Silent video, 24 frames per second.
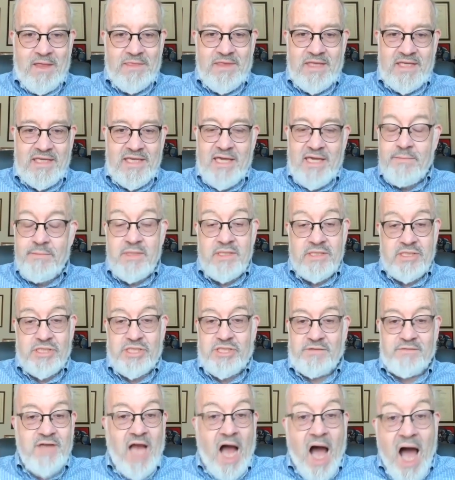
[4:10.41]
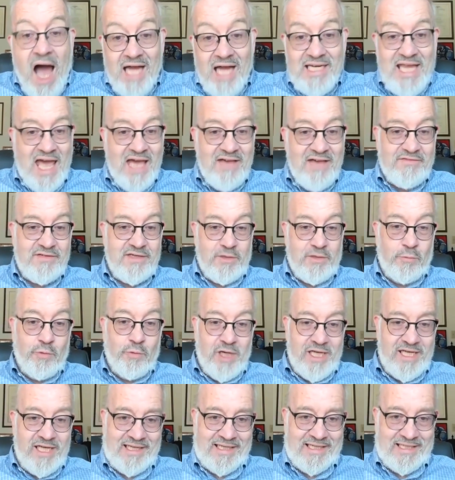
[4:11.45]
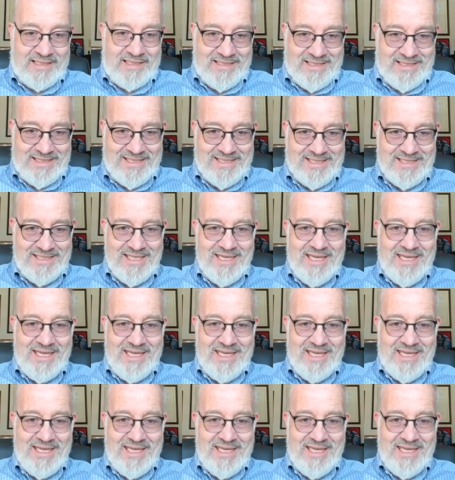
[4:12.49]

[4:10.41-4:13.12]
the image of God having wings